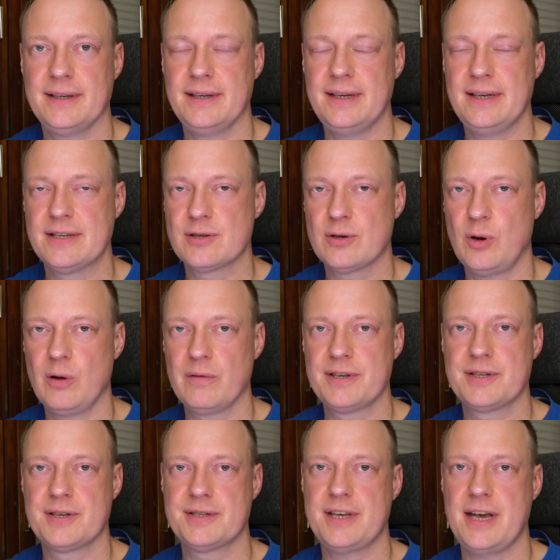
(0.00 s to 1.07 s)
is
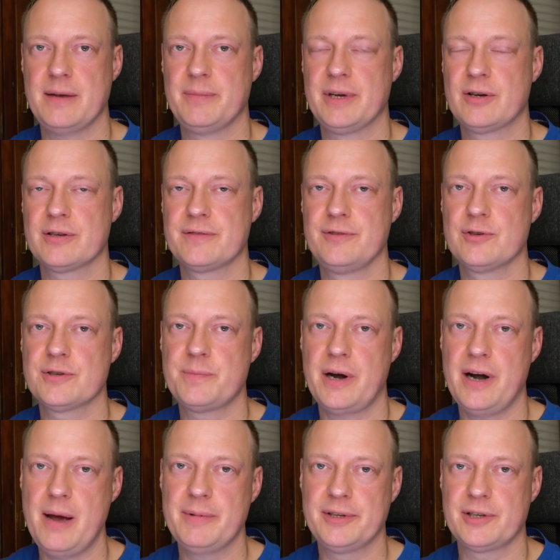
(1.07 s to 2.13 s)
always the same, because we use
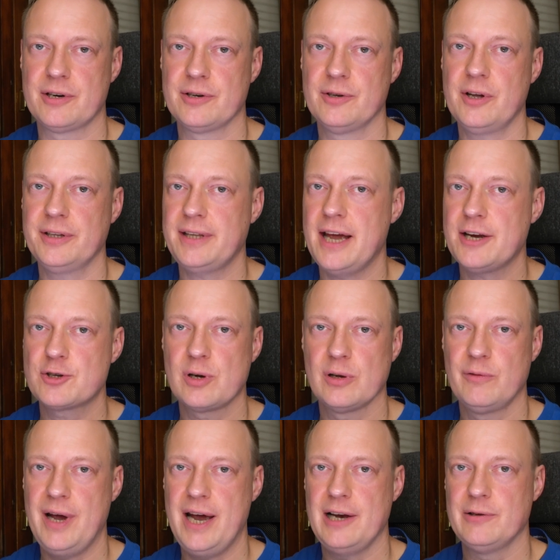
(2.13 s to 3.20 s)
parameter, not
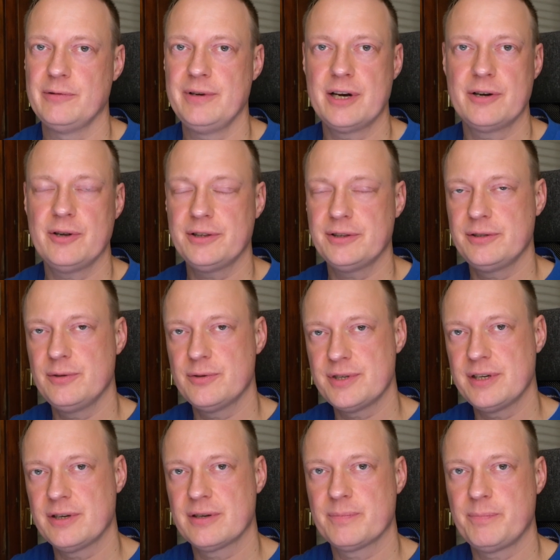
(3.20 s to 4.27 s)
actual value. We are not
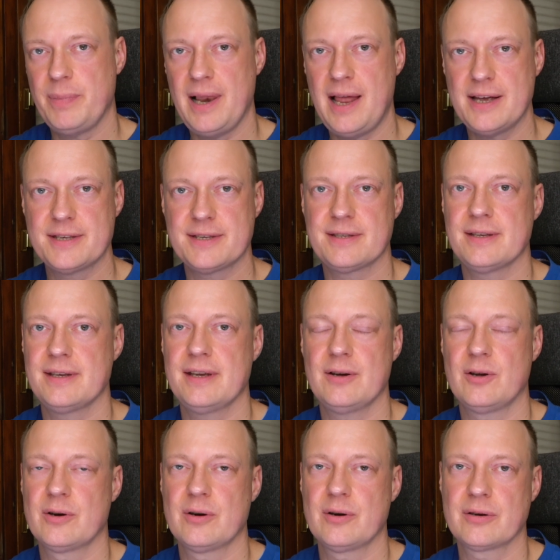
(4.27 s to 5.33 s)
using plus
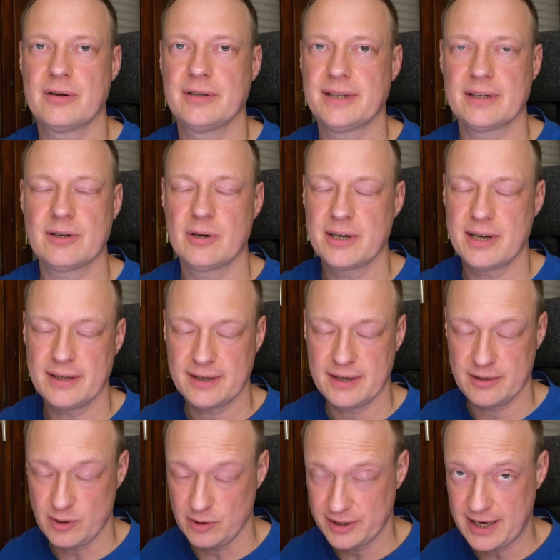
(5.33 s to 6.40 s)
or
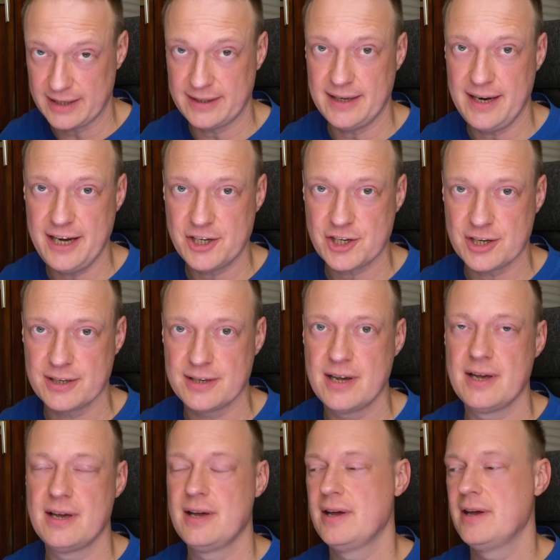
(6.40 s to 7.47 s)
concatenation.
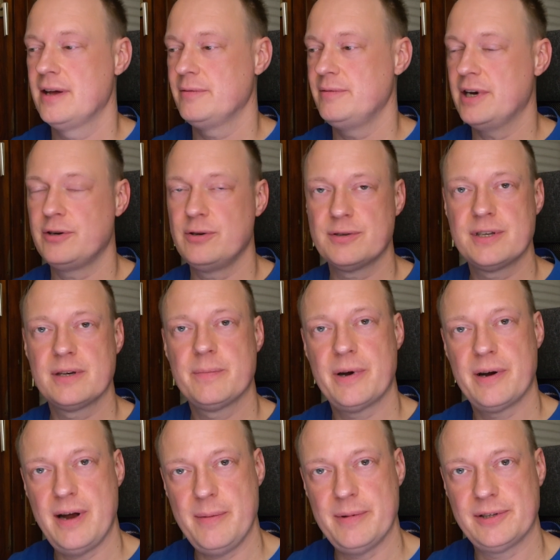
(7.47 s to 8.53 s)
We are using
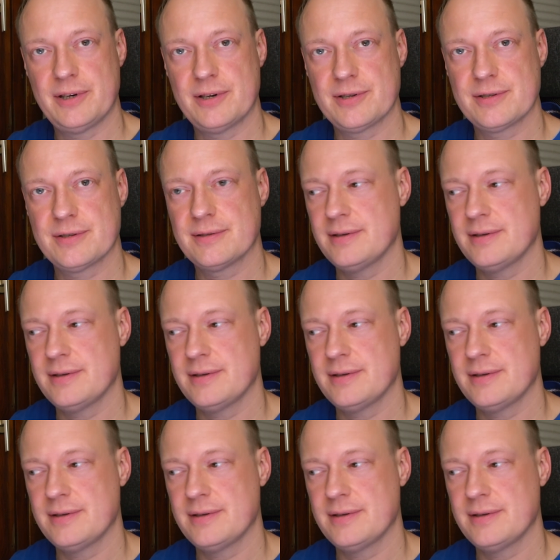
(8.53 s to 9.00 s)
parameters